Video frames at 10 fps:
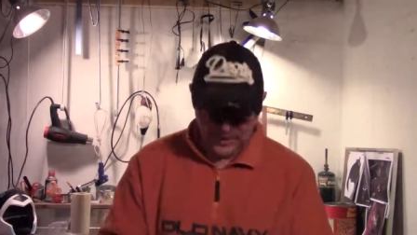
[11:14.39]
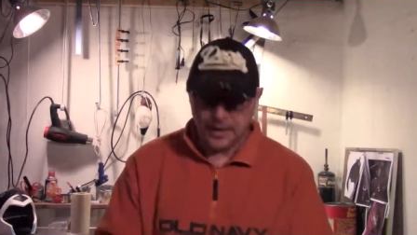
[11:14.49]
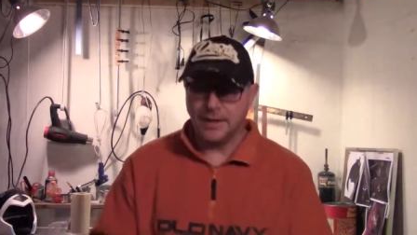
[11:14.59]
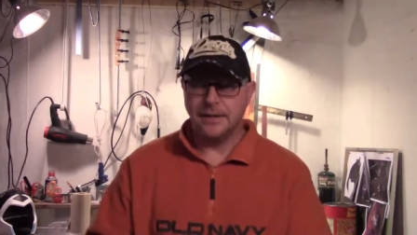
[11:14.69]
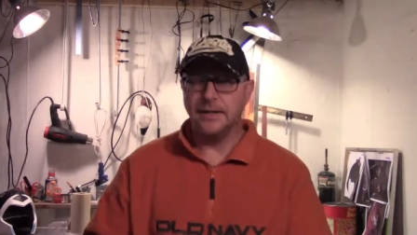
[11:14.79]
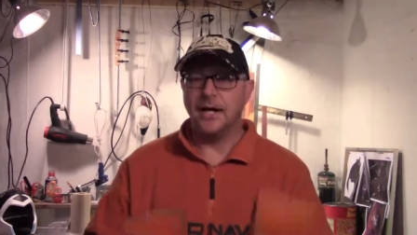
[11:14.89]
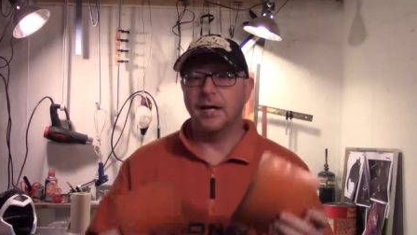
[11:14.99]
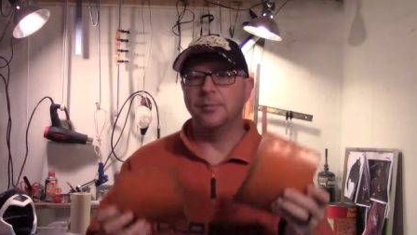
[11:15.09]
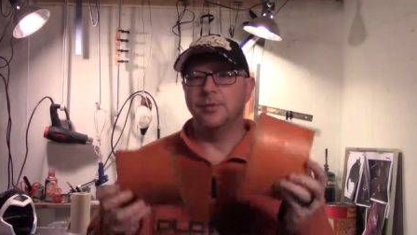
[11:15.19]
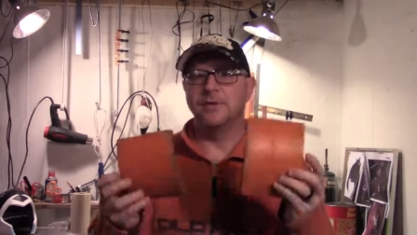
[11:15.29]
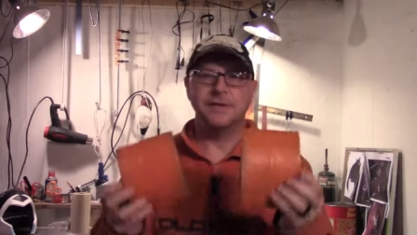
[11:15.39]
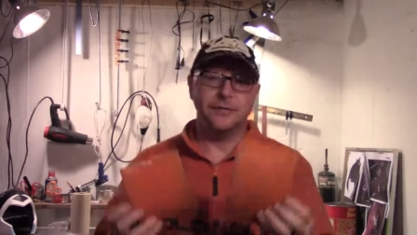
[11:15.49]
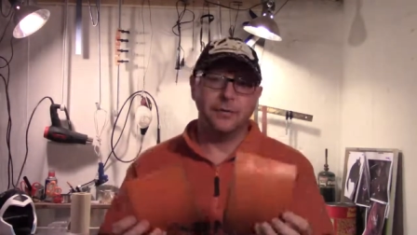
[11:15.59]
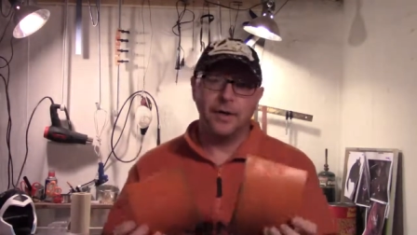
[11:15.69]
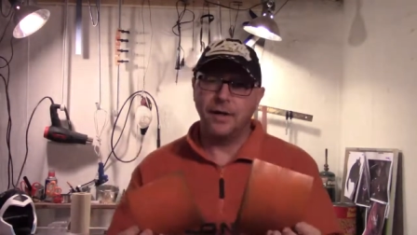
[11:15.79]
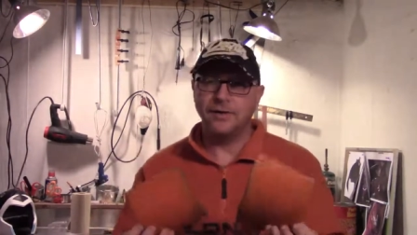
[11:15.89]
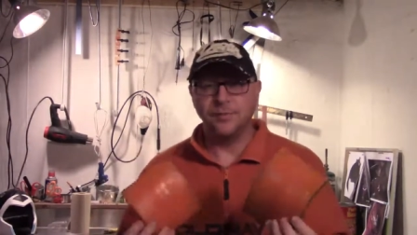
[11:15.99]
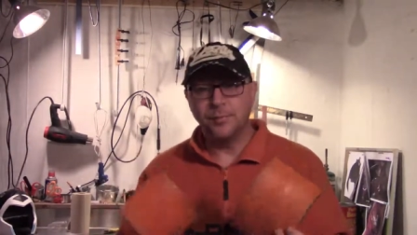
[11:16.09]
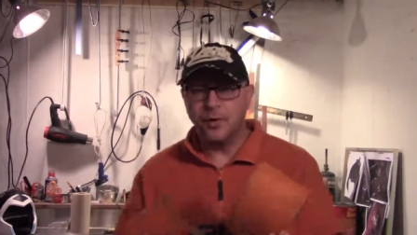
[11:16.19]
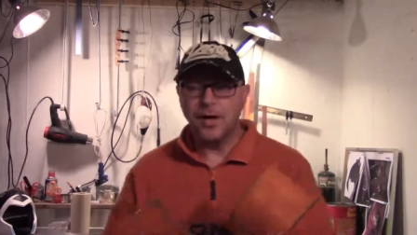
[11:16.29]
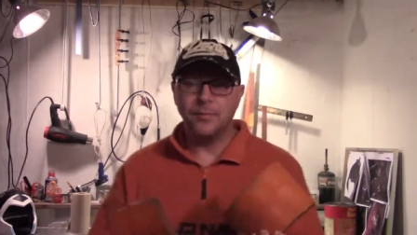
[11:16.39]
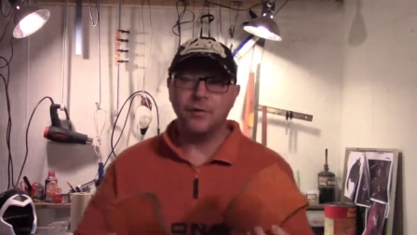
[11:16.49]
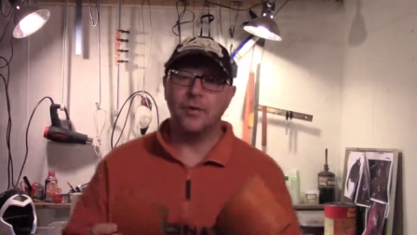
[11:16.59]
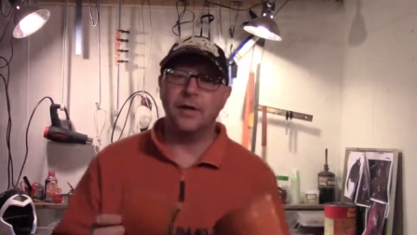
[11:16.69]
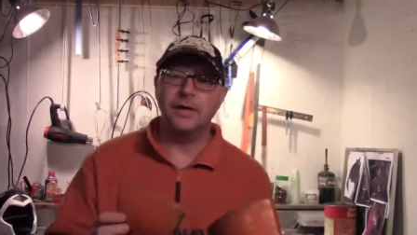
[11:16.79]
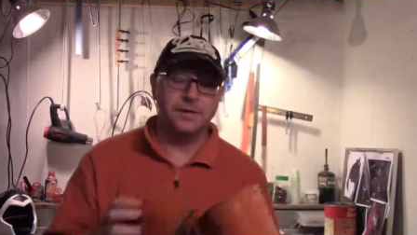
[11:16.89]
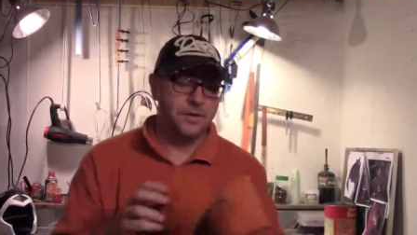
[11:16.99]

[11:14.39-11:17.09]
I did not put several layers of primer on it